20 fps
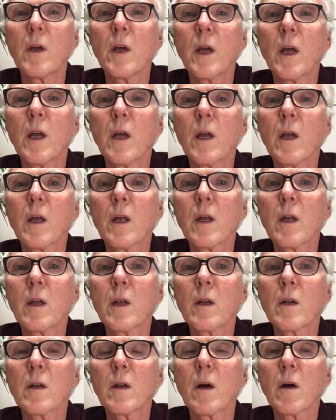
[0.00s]

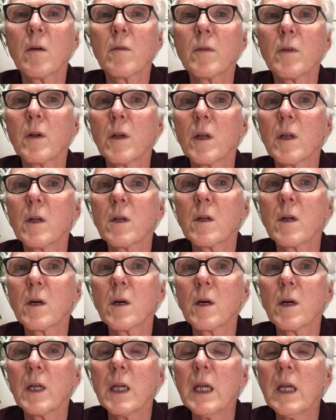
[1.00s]
and often in
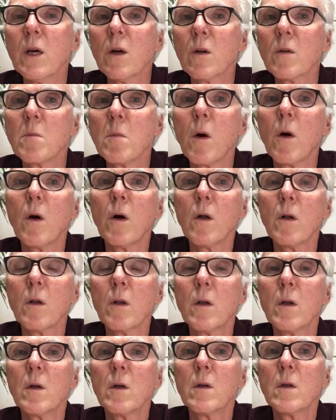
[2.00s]
Aeon Mall
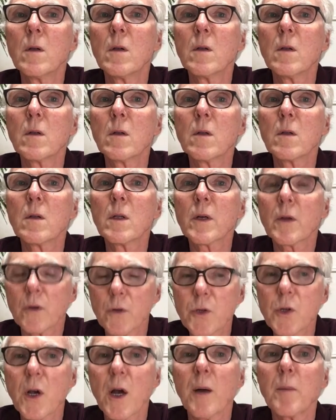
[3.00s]
liquor
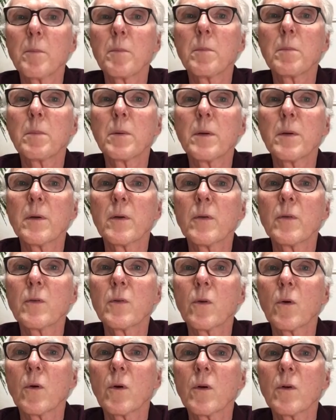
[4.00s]
shop
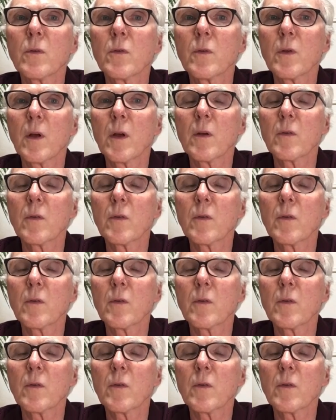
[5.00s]
stores.